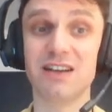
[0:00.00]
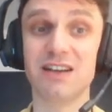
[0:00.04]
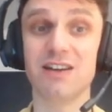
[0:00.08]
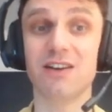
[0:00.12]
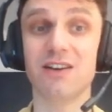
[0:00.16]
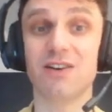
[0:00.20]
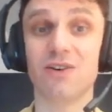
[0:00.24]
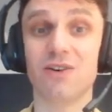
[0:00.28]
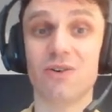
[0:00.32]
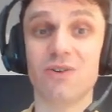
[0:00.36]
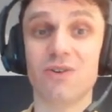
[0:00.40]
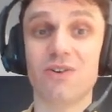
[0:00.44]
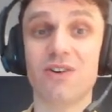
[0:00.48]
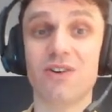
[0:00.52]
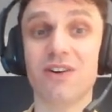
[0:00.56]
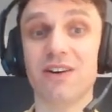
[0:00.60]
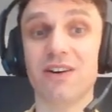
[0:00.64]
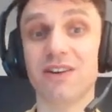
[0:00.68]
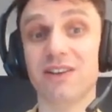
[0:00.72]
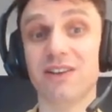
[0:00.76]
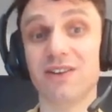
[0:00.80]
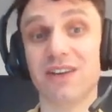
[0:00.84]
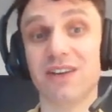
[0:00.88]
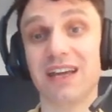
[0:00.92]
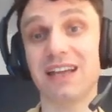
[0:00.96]
or
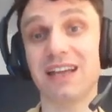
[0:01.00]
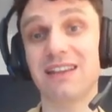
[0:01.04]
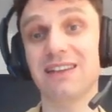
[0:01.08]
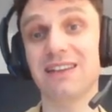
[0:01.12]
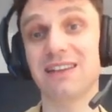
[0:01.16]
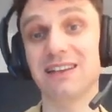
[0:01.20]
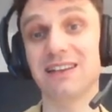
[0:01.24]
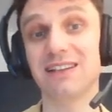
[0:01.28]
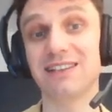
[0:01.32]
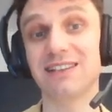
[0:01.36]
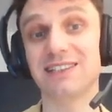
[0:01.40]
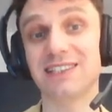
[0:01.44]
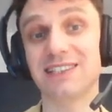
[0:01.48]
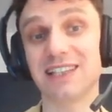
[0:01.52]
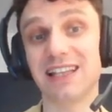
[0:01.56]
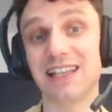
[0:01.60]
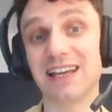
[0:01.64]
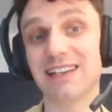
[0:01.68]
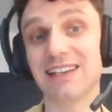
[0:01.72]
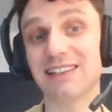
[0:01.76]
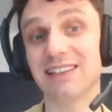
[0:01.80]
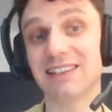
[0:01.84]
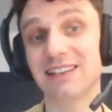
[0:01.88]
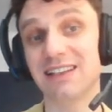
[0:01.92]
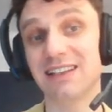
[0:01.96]
you can
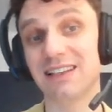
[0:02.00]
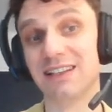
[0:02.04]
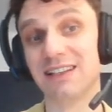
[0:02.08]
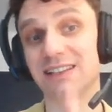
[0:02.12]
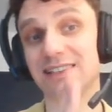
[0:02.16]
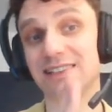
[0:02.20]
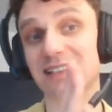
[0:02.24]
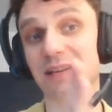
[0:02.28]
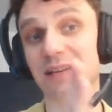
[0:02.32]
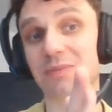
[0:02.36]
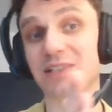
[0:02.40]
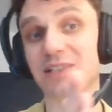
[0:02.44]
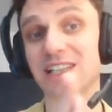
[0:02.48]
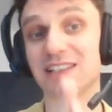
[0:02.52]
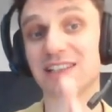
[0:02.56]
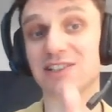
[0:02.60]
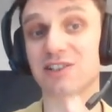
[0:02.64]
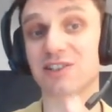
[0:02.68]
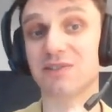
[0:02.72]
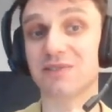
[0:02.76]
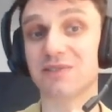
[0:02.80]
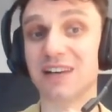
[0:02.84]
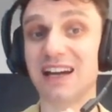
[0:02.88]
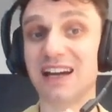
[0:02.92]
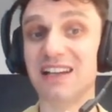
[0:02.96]
select subsets
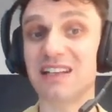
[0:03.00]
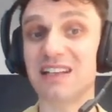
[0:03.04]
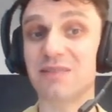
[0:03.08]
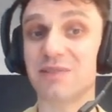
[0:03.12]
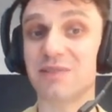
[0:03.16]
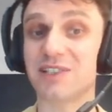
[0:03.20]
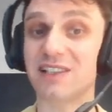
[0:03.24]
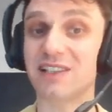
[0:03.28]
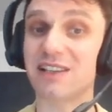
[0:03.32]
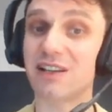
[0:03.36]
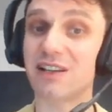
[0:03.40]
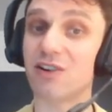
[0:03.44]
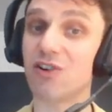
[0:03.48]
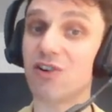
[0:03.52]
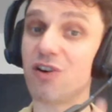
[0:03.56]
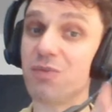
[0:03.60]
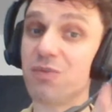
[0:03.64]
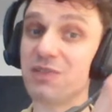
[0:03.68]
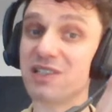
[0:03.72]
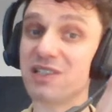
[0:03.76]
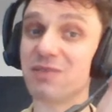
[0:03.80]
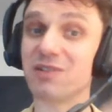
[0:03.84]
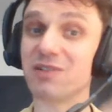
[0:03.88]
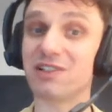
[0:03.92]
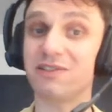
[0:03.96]
of items that are
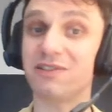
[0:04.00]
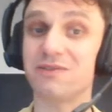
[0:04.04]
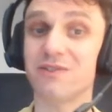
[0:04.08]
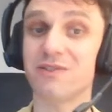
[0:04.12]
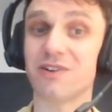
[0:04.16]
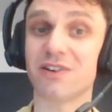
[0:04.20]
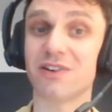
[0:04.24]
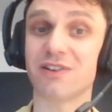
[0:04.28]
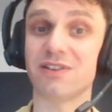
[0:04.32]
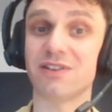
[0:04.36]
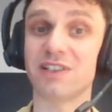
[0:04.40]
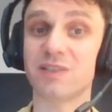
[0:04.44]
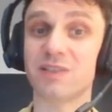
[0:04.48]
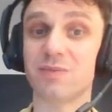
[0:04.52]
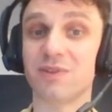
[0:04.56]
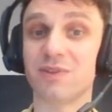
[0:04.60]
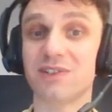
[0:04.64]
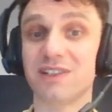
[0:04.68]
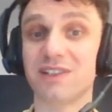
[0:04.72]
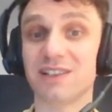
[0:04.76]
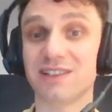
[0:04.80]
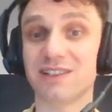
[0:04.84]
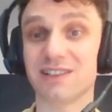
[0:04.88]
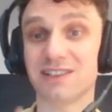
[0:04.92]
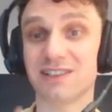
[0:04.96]
optimal for
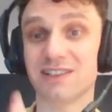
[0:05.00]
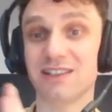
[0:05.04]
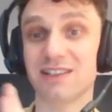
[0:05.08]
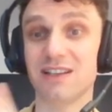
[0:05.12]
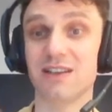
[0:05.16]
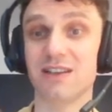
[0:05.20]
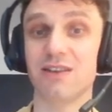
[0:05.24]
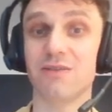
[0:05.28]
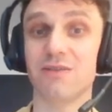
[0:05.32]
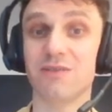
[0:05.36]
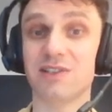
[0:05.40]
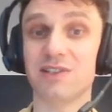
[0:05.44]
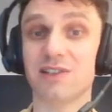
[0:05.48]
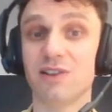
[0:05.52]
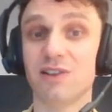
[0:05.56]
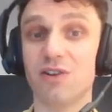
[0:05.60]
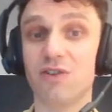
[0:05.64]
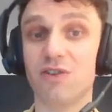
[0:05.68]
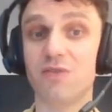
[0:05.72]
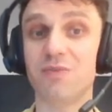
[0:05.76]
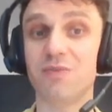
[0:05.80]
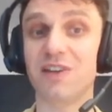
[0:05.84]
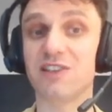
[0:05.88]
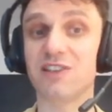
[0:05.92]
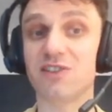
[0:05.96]
respondents with low,
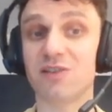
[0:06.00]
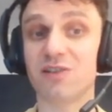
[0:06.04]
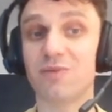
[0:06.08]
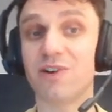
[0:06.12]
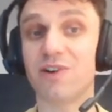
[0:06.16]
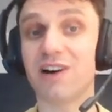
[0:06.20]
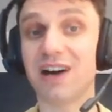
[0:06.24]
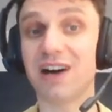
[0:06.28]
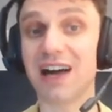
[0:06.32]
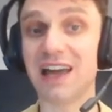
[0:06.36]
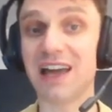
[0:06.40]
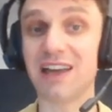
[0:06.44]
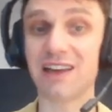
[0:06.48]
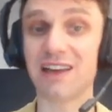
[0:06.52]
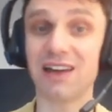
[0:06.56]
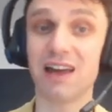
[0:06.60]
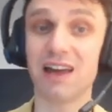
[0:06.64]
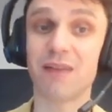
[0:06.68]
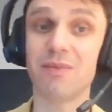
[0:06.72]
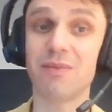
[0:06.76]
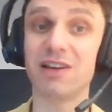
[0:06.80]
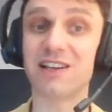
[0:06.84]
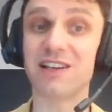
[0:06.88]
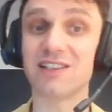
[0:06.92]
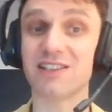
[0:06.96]
medium, or high
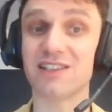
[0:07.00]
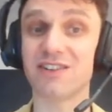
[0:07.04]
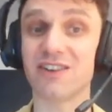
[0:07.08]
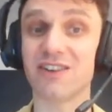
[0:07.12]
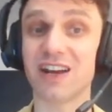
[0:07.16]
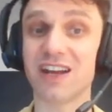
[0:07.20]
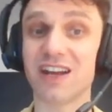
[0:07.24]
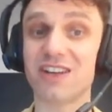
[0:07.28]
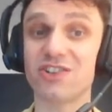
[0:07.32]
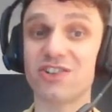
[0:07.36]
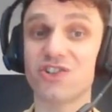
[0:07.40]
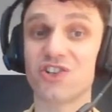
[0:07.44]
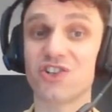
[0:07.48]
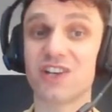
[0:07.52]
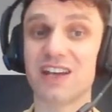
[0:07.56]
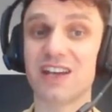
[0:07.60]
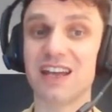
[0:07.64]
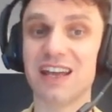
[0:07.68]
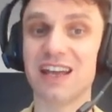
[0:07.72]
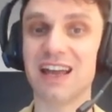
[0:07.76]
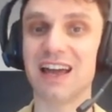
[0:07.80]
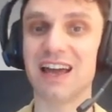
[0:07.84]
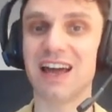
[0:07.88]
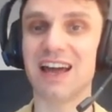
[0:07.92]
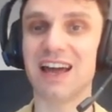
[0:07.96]
ability range.
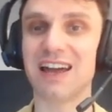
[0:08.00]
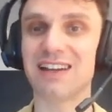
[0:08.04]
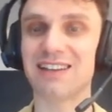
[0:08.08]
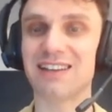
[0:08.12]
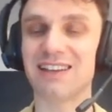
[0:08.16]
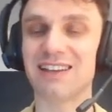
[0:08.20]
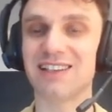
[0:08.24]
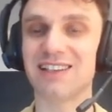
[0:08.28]
And as a